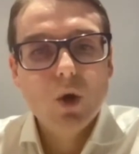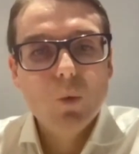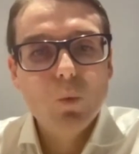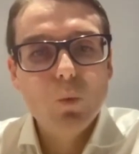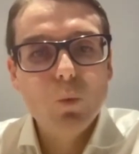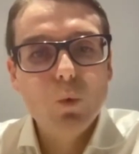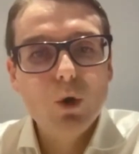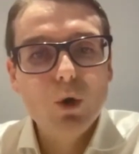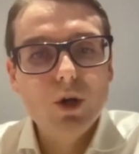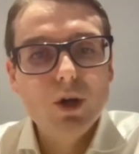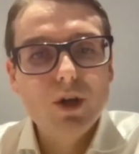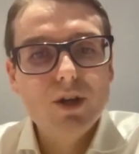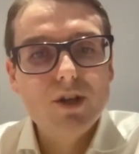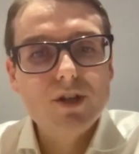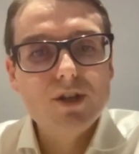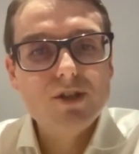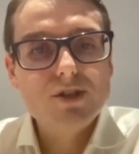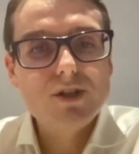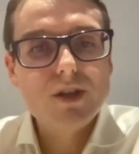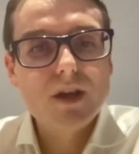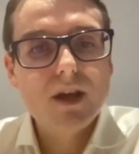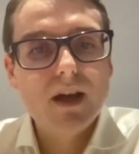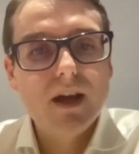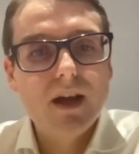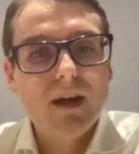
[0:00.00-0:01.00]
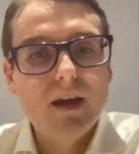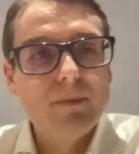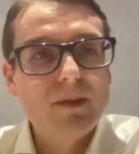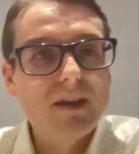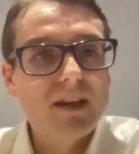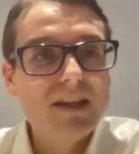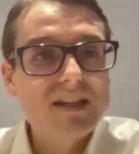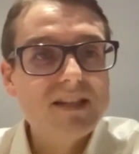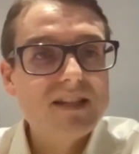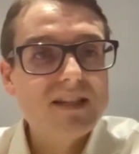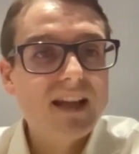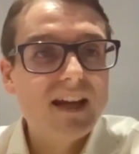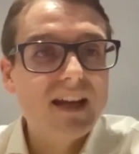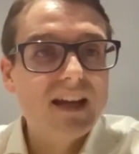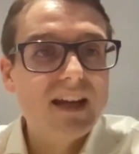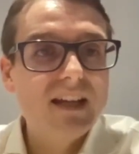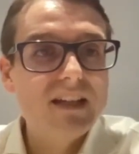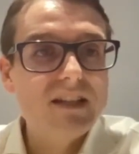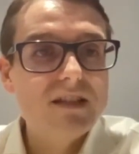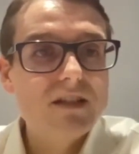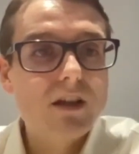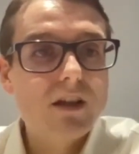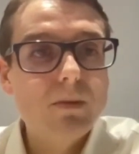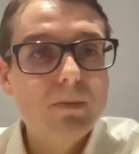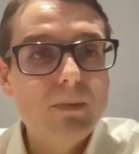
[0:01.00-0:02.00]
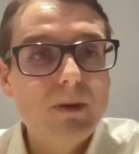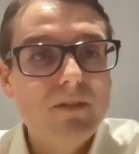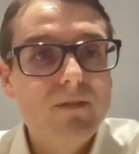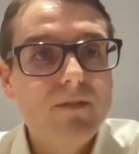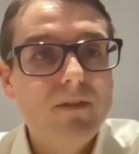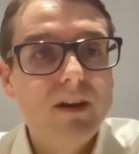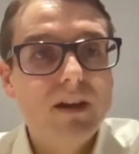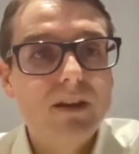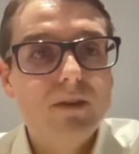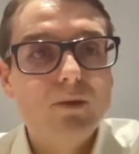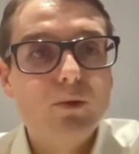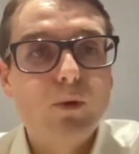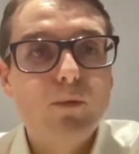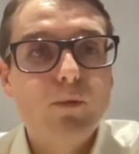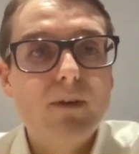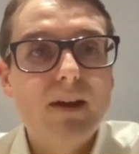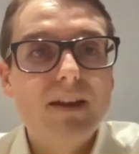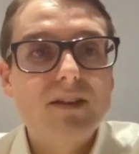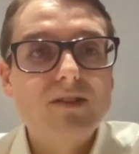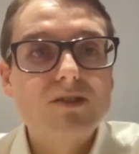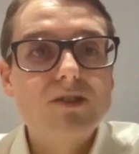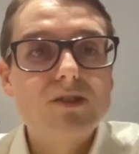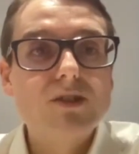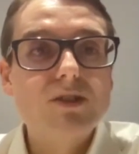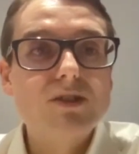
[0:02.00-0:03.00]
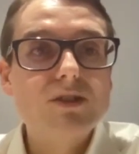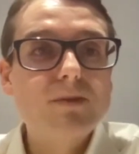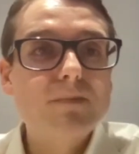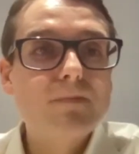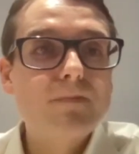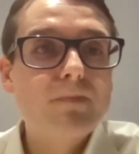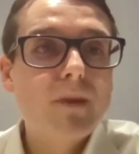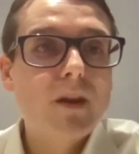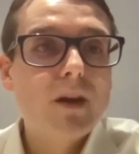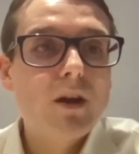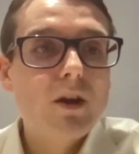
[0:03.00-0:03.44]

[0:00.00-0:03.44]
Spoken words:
was that he's likely to commit further offences.